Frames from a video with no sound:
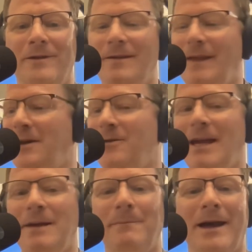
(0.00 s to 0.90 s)
They don't
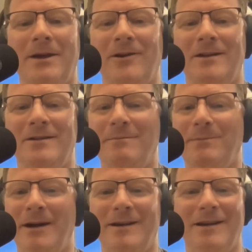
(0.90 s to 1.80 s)
get migraines.
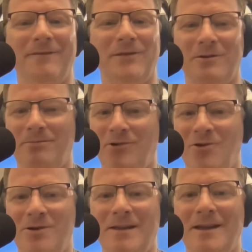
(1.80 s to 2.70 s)
But if you're
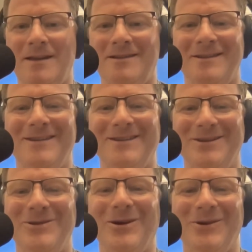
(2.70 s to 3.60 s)
prone to this,
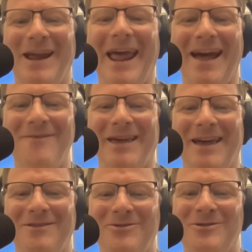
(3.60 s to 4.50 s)
you don't have
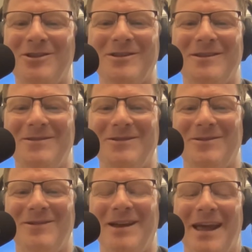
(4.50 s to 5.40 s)
that. So it's just,
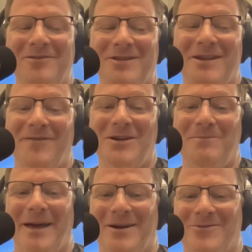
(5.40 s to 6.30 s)
and actually you feel
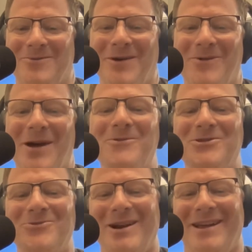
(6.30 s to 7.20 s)
better. Why would
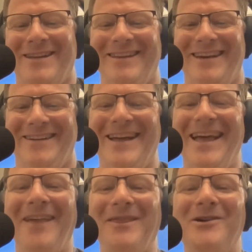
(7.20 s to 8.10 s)
you want to?
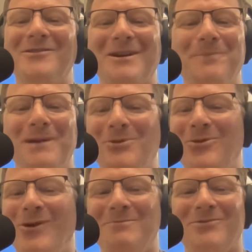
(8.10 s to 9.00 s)
And there are some people
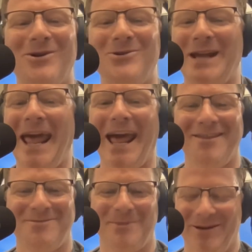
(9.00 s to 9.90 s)
who are prone to
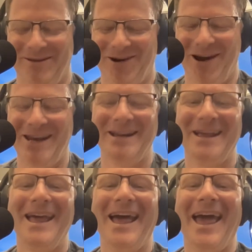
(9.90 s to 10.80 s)
asthma, right?
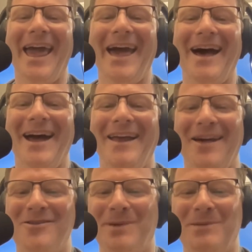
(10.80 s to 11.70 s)
And
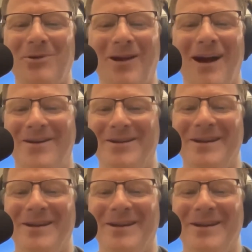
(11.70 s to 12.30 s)
other people aren't.